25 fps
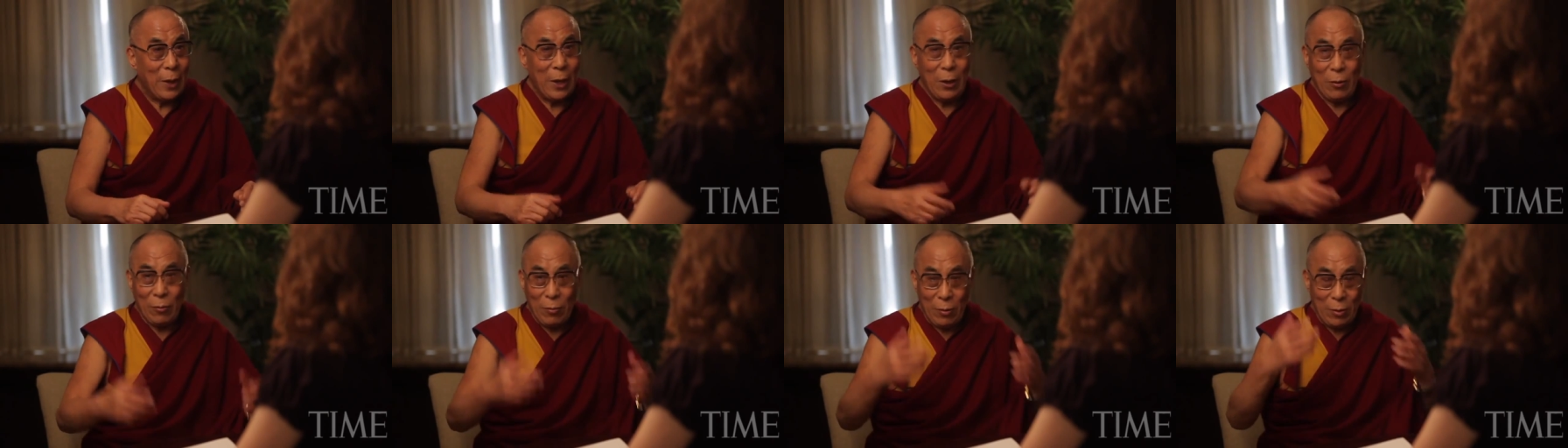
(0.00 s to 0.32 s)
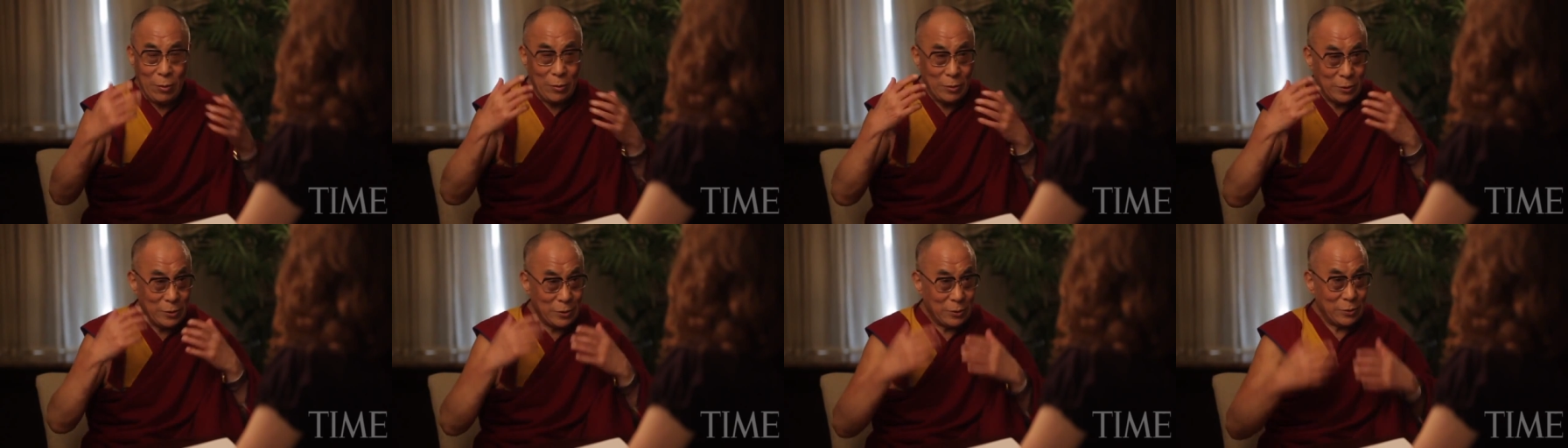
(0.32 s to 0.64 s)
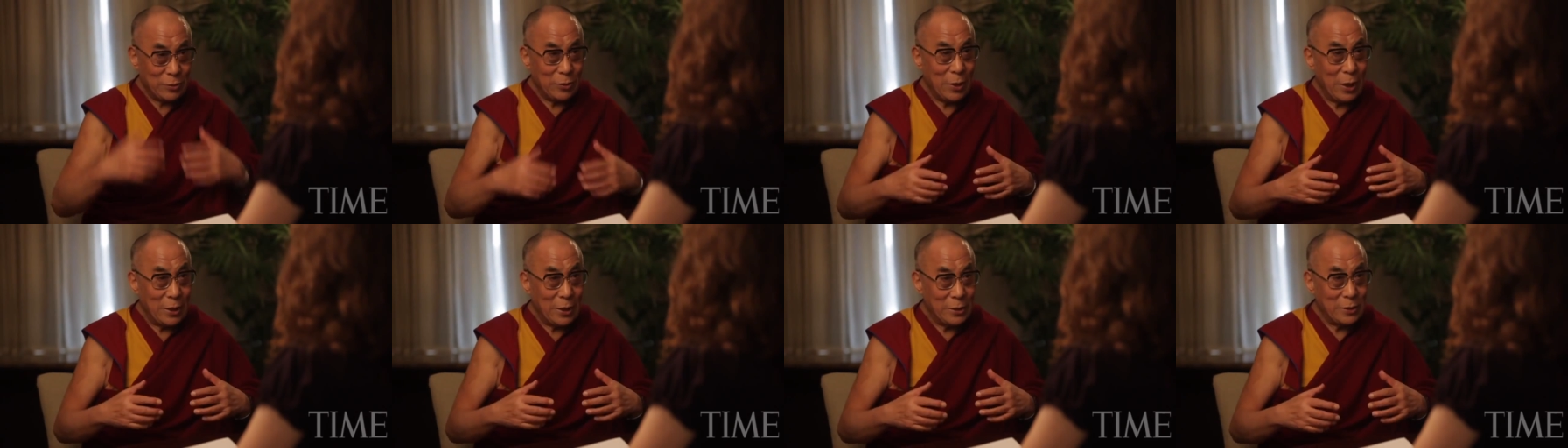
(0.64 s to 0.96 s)
I
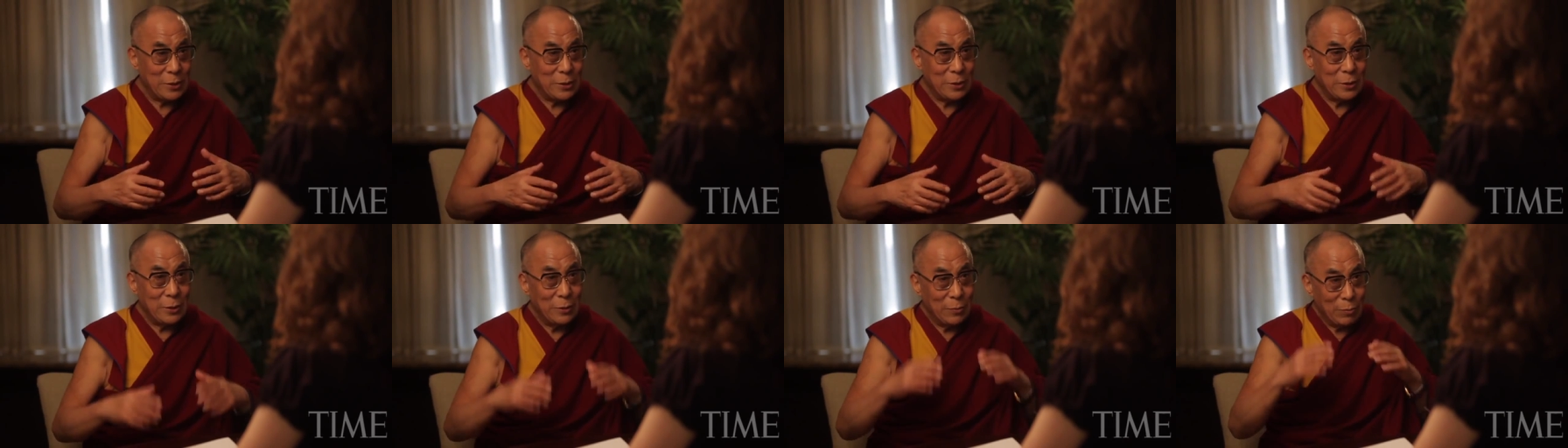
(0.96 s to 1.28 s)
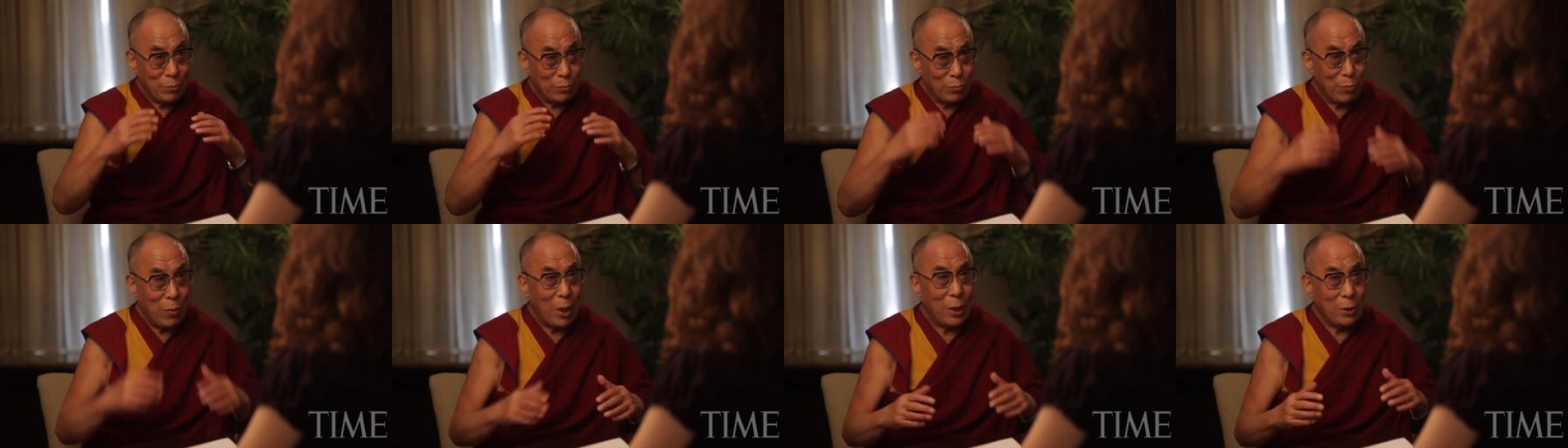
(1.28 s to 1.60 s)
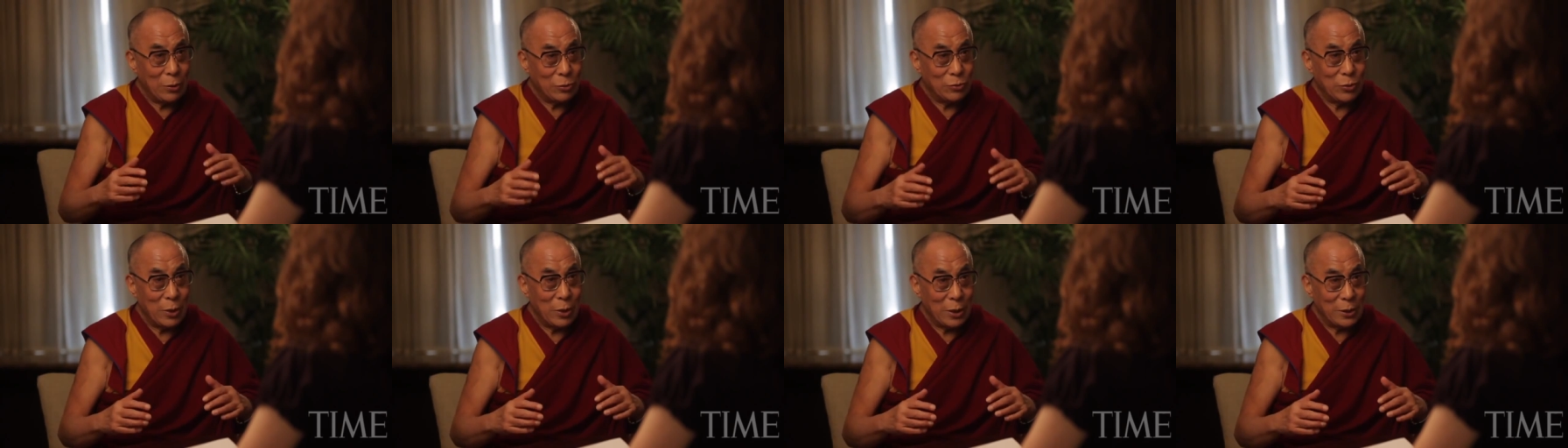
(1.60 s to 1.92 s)
always dress,
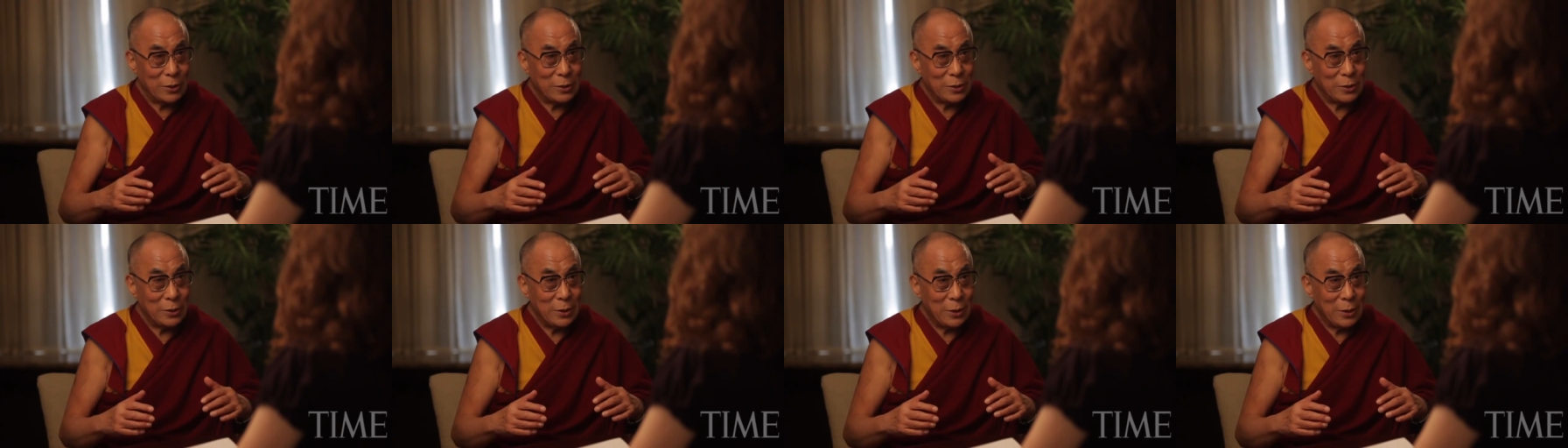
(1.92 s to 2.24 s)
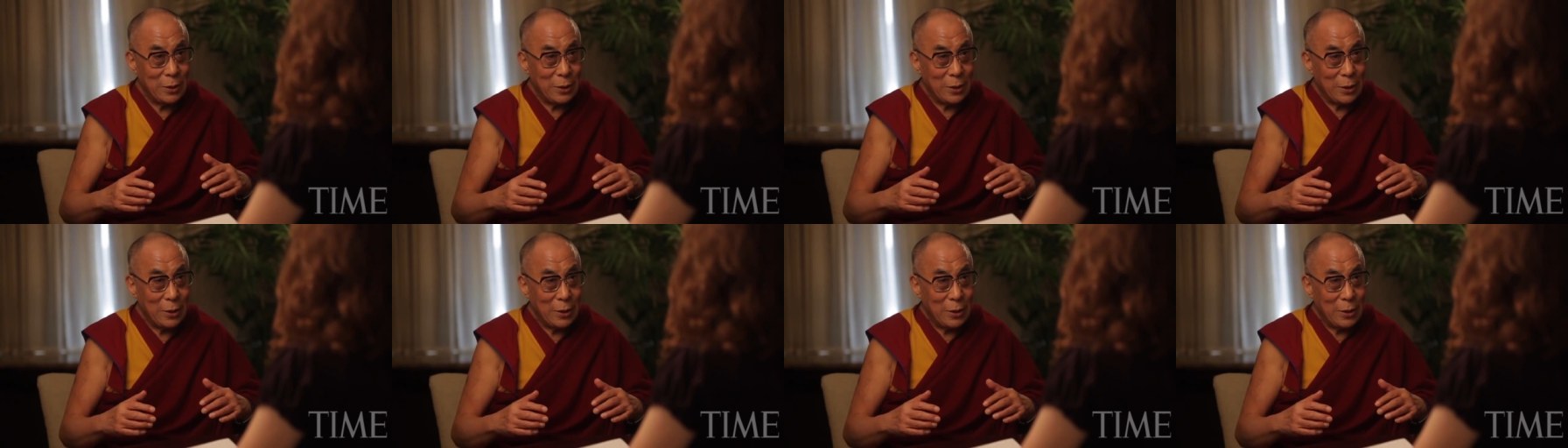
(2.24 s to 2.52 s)
monk dress.